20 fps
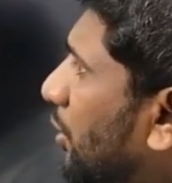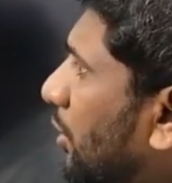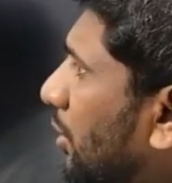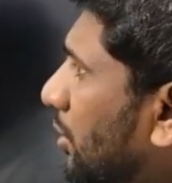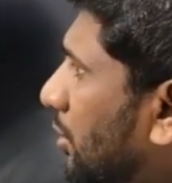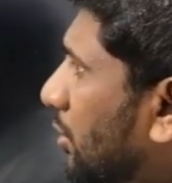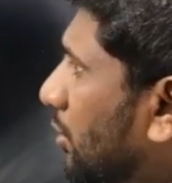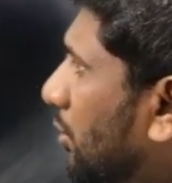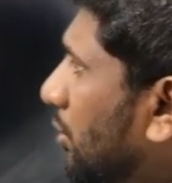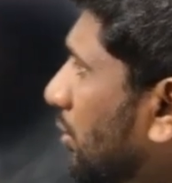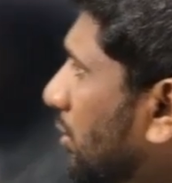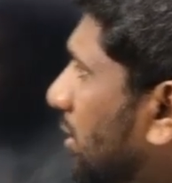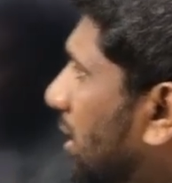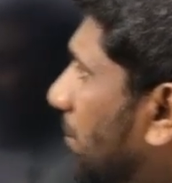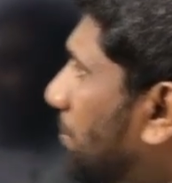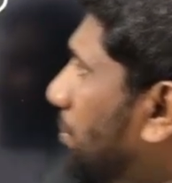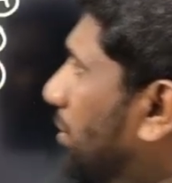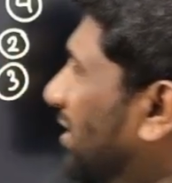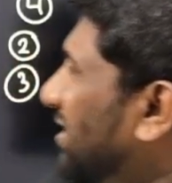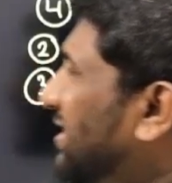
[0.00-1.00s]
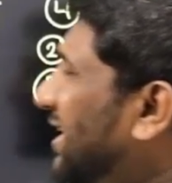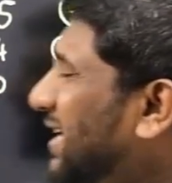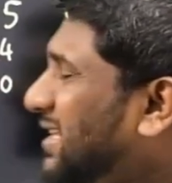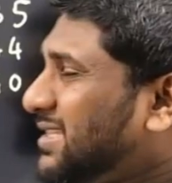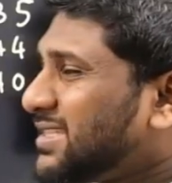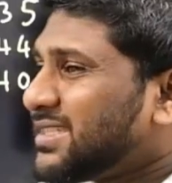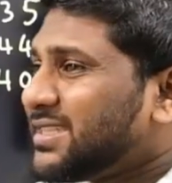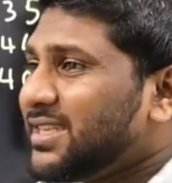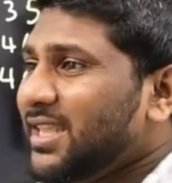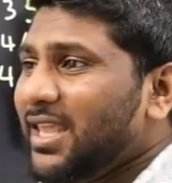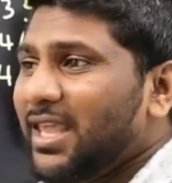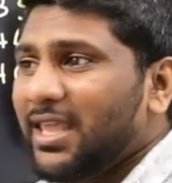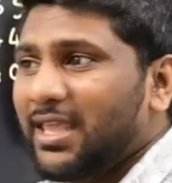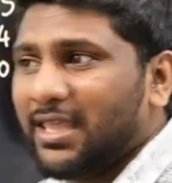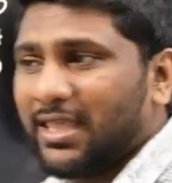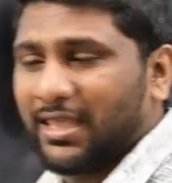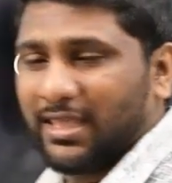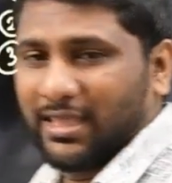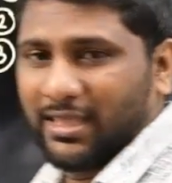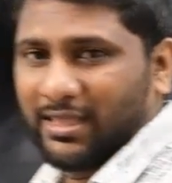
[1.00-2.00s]
will go to the project
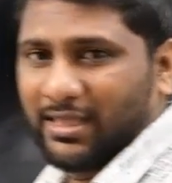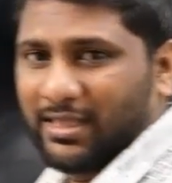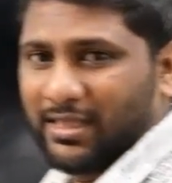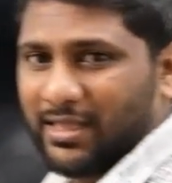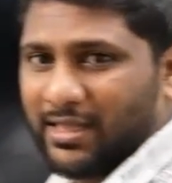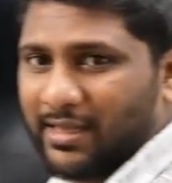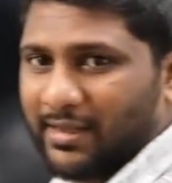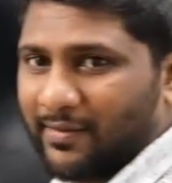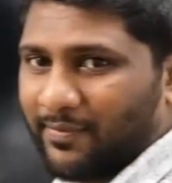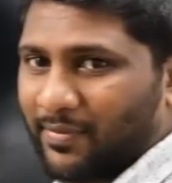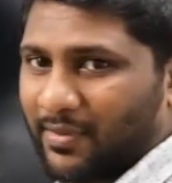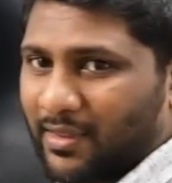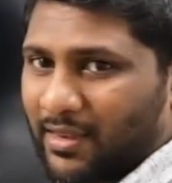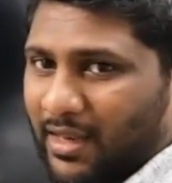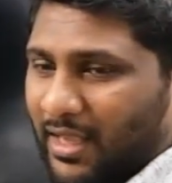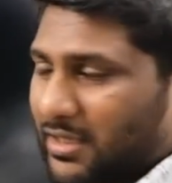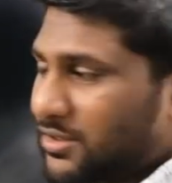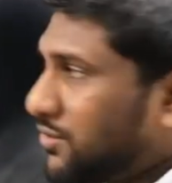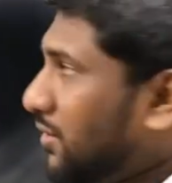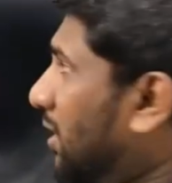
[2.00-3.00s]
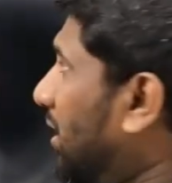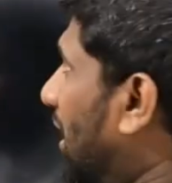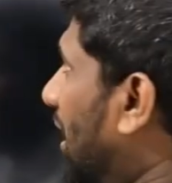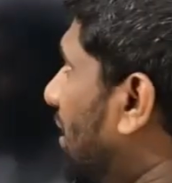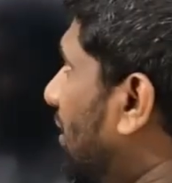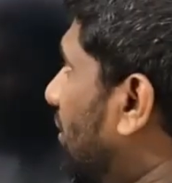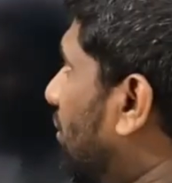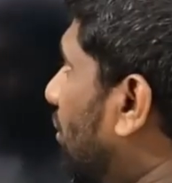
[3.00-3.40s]
C. Next one,